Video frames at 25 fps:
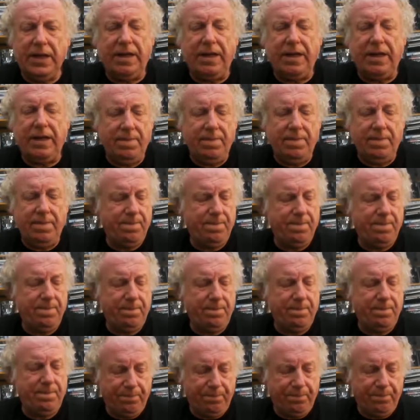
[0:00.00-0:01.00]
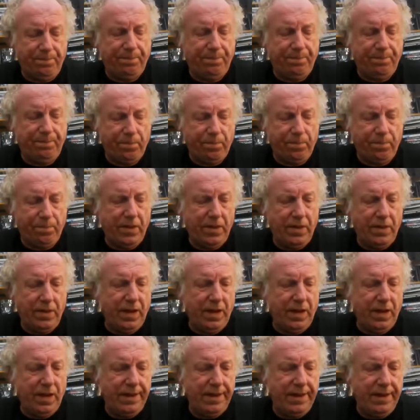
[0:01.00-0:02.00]
yeah. question, or gave us food
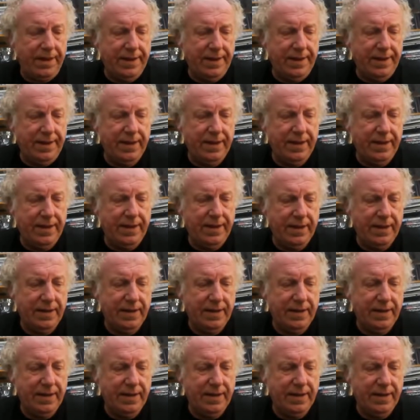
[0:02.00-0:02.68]
poisoning